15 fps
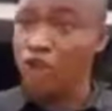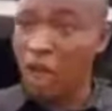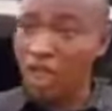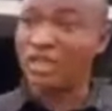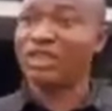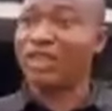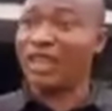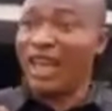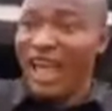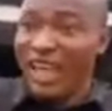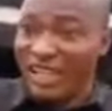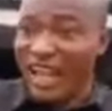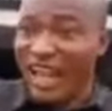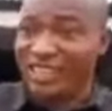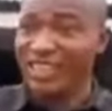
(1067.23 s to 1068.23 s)
just
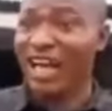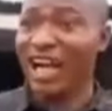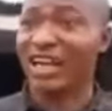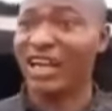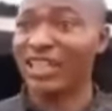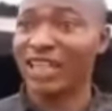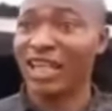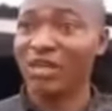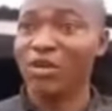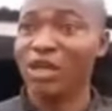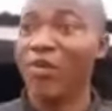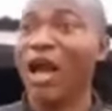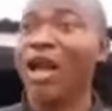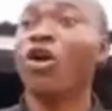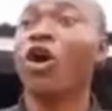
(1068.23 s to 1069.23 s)
like as they arrested me.
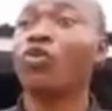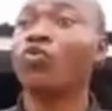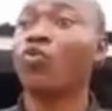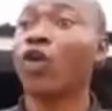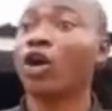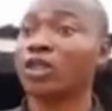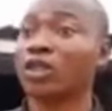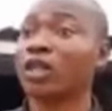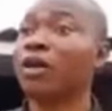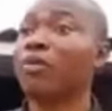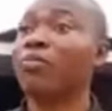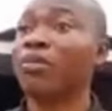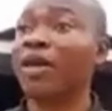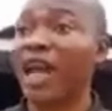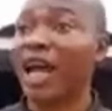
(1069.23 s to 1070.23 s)
My own was a
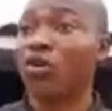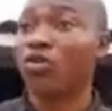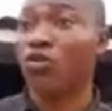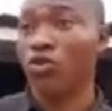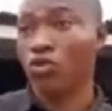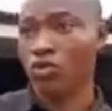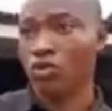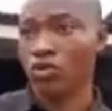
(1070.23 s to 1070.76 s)
miracle.